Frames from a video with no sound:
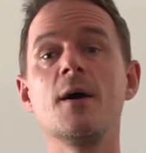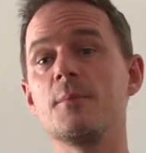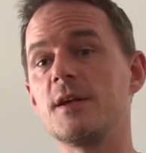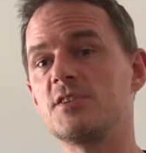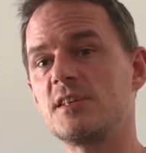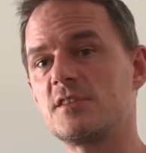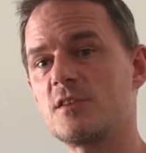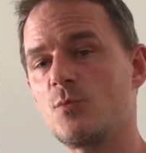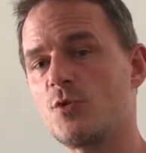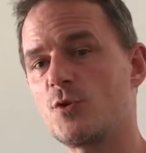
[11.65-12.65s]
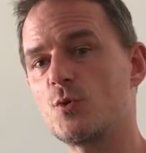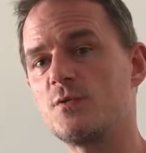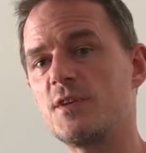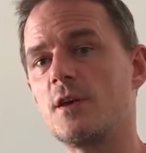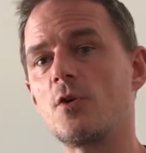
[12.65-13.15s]
pitching to someone through a
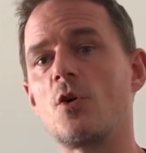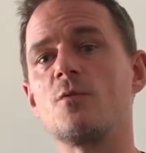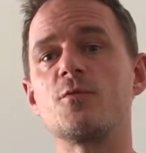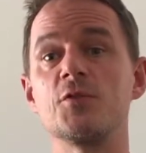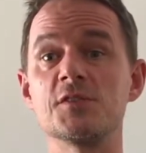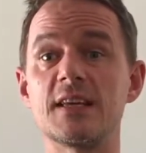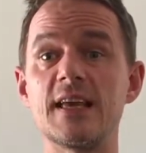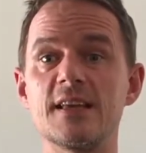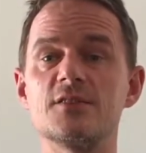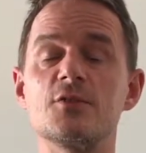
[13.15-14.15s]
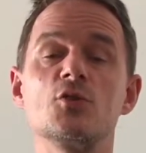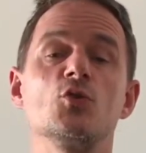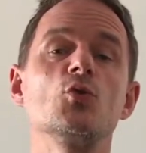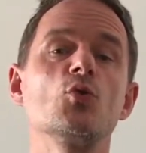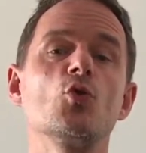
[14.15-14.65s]
video conference is the
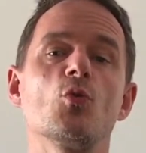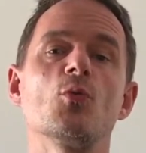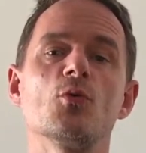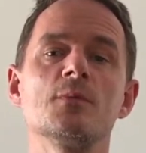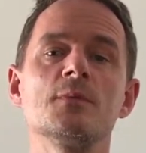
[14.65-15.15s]
new normal.